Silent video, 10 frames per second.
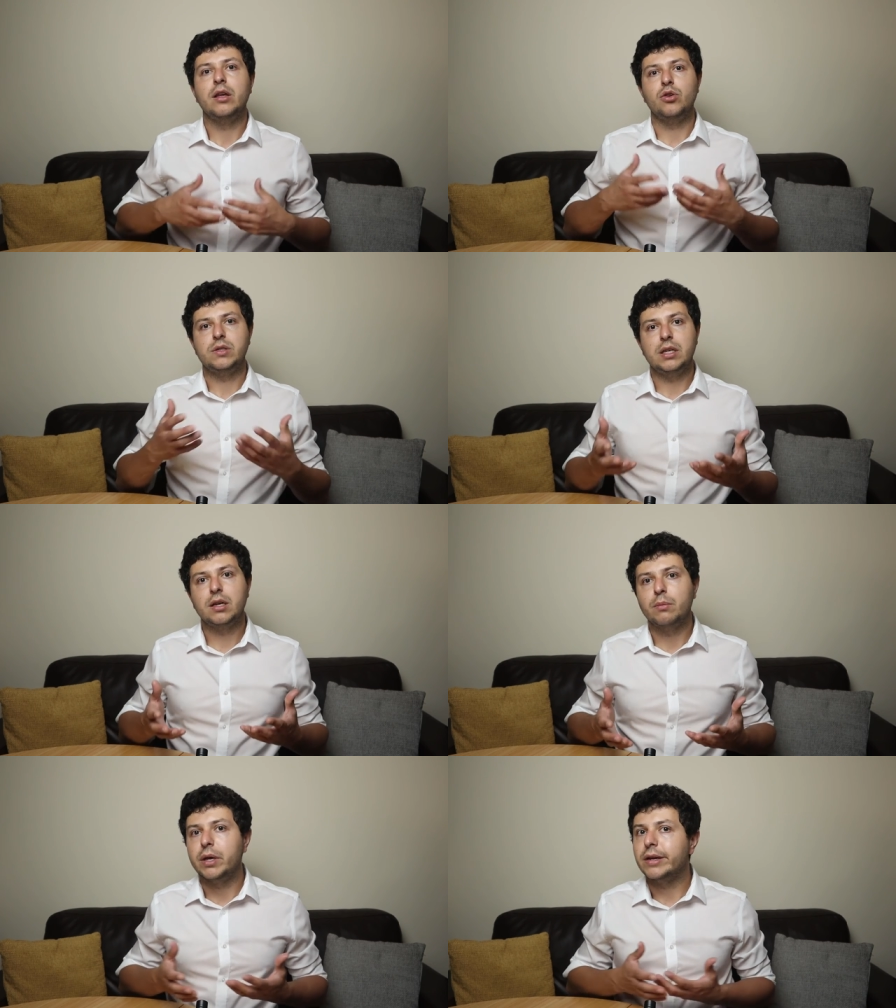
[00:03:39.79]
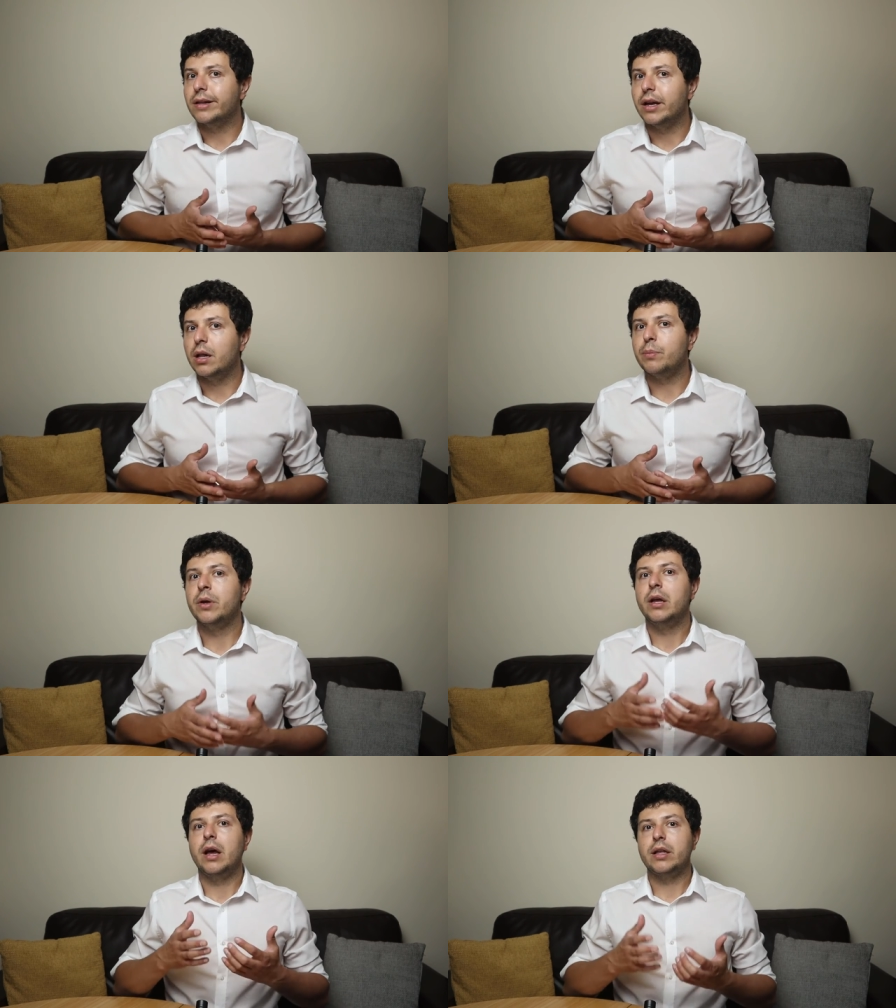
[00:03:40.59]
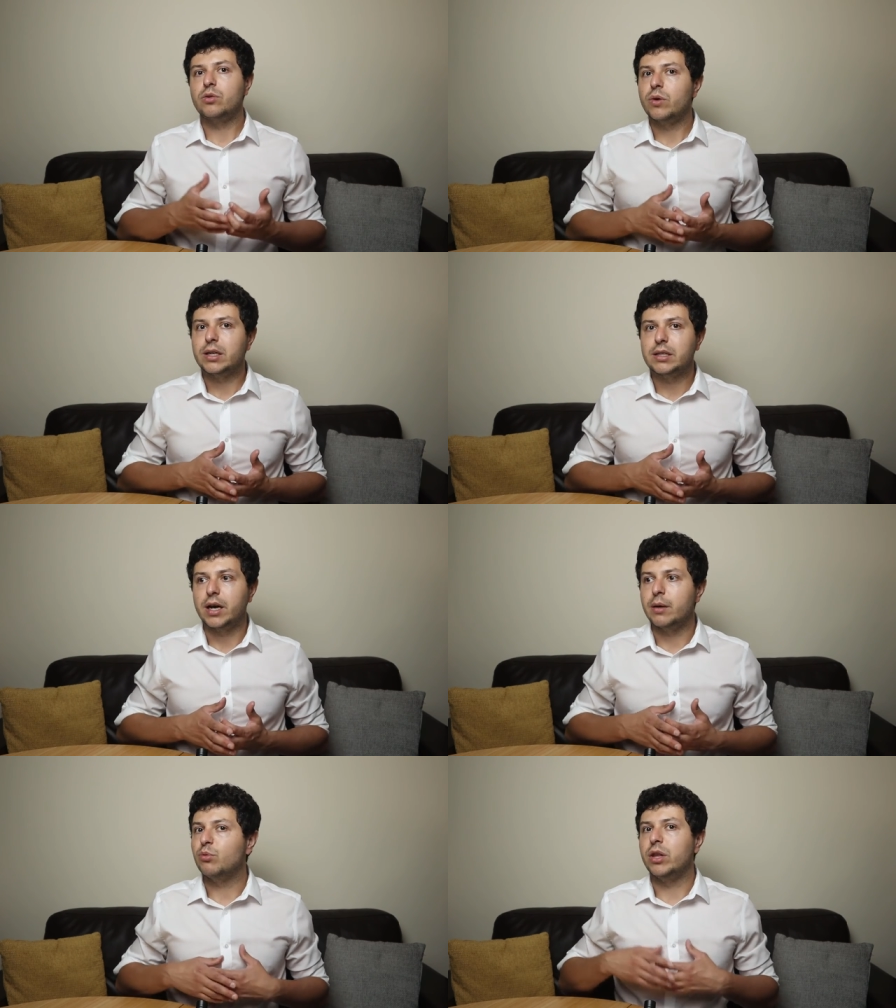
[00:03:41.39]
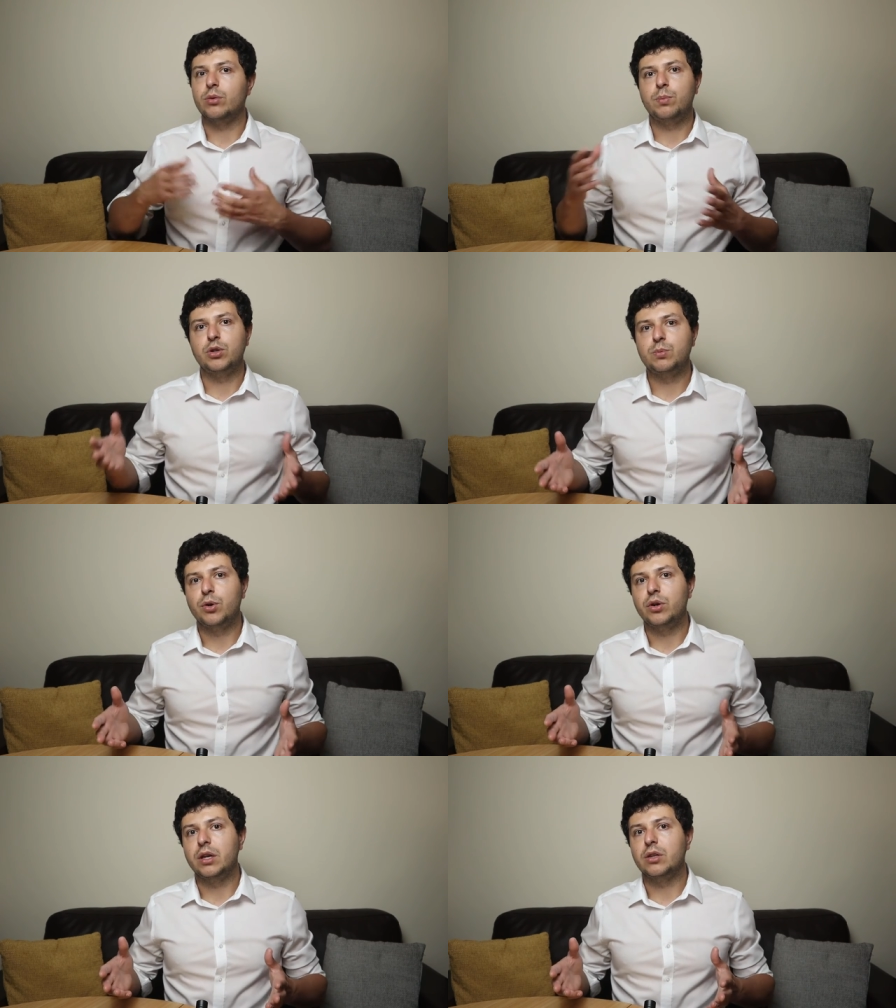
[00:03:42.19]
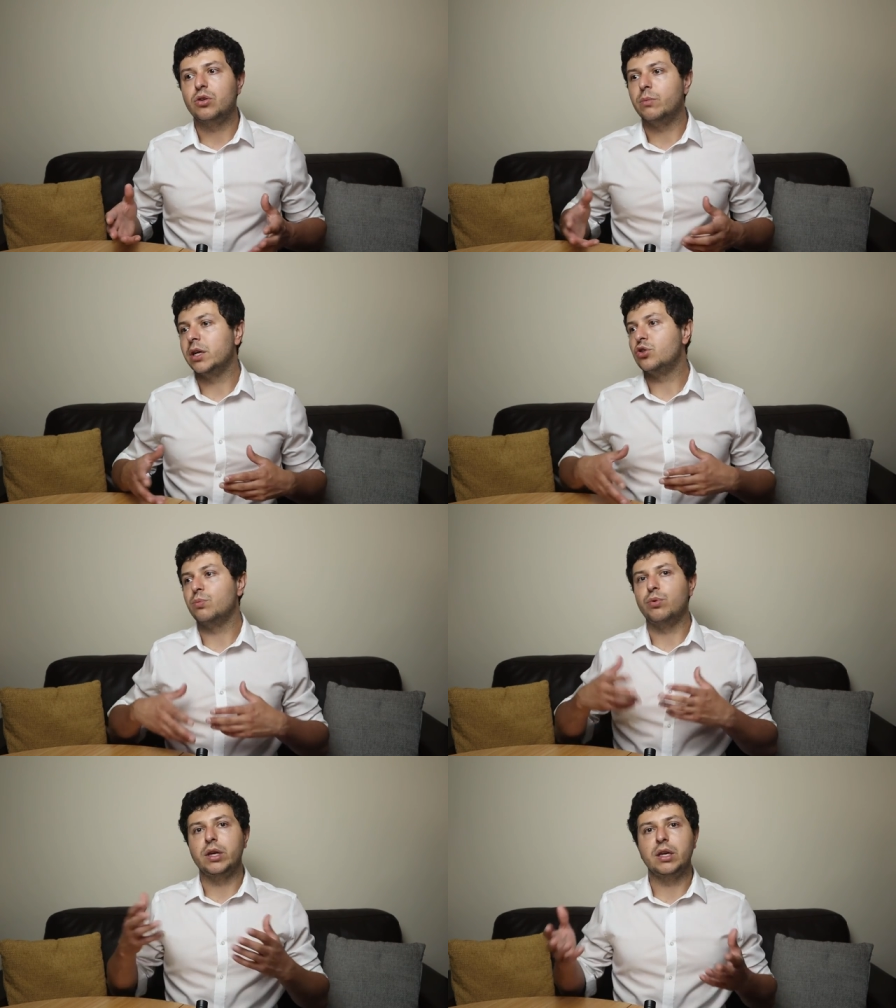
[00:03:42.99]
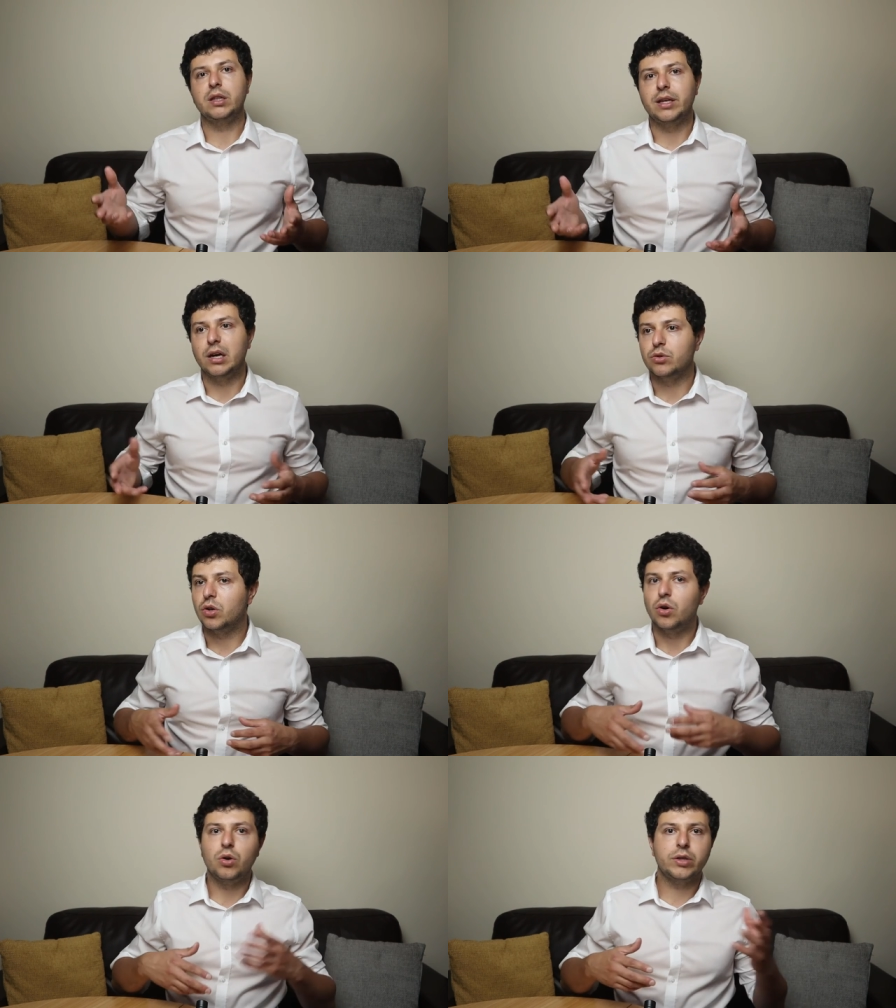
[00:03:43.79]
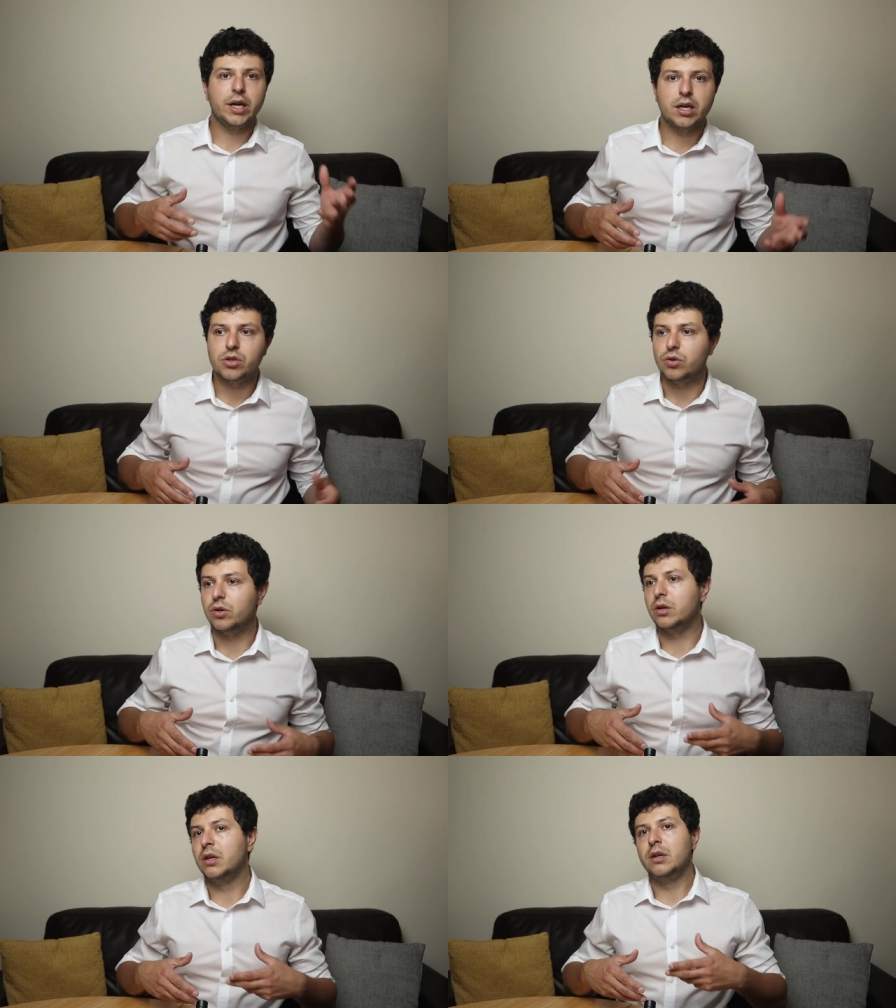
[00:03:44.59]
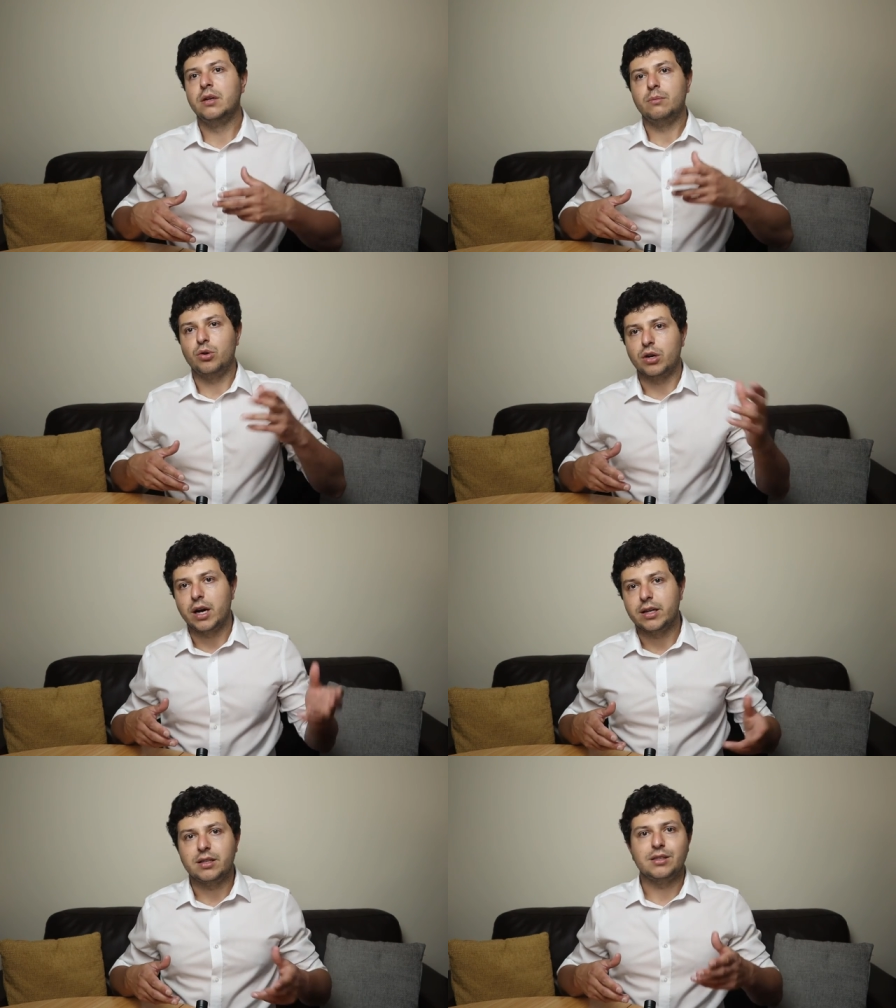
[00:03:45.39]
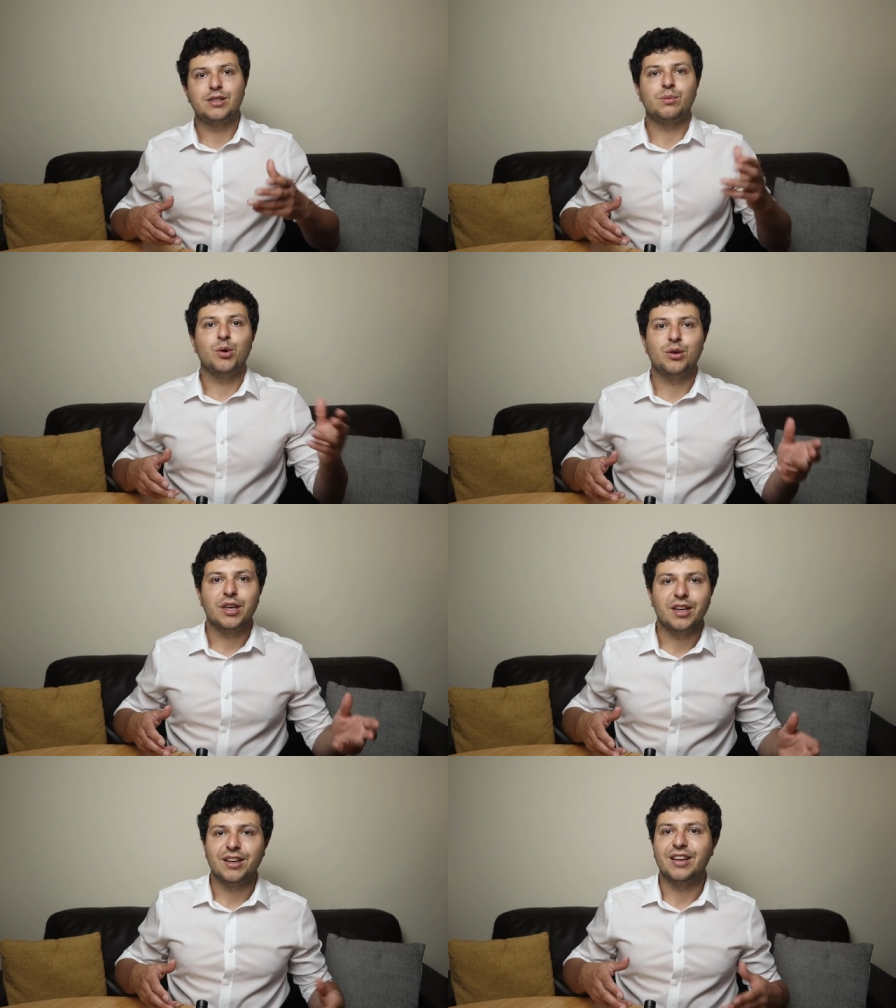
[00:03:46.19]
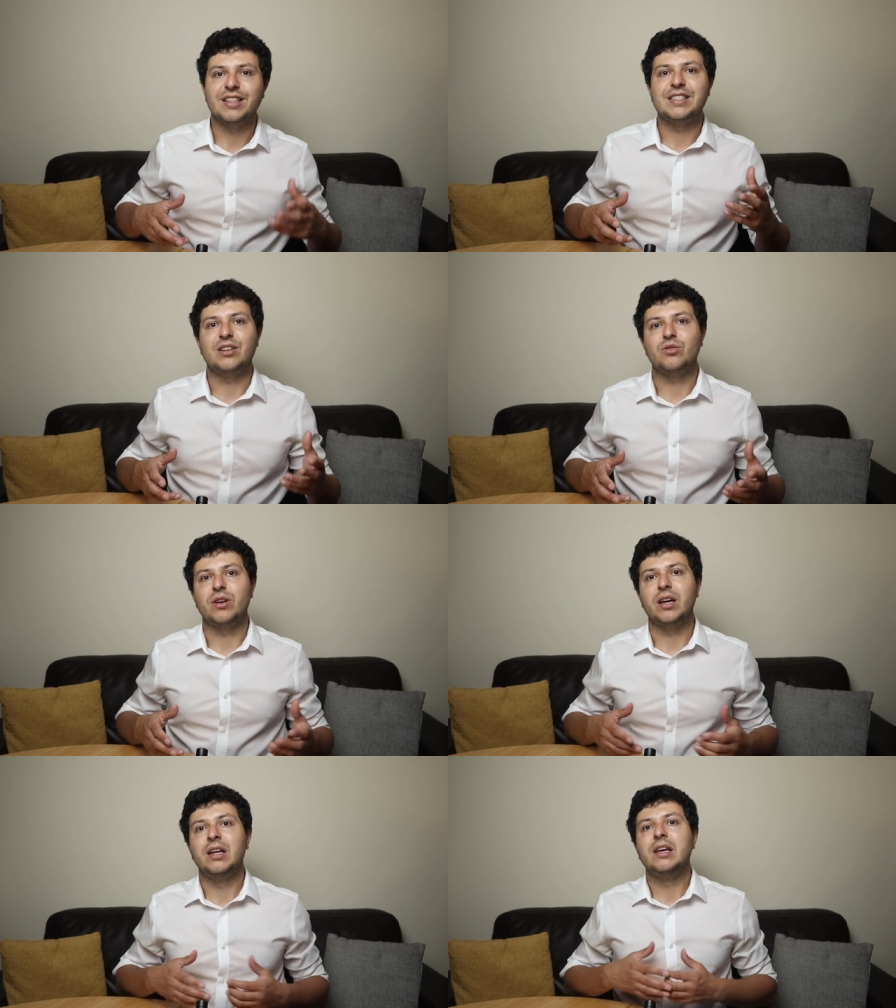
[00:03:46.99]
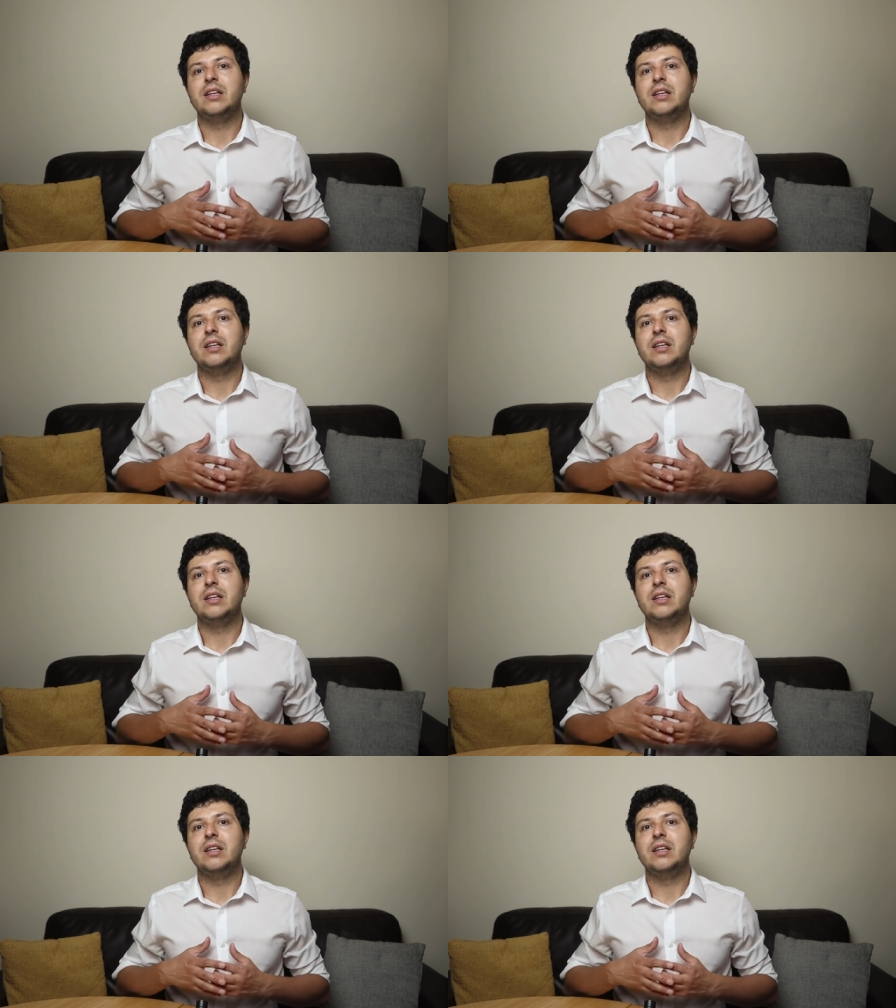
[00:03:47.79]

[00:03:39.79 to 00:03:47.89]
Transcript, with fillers: you seek medical help at the right time without postponing it too much or putting it down to old age or bronchitis, smoking, etc.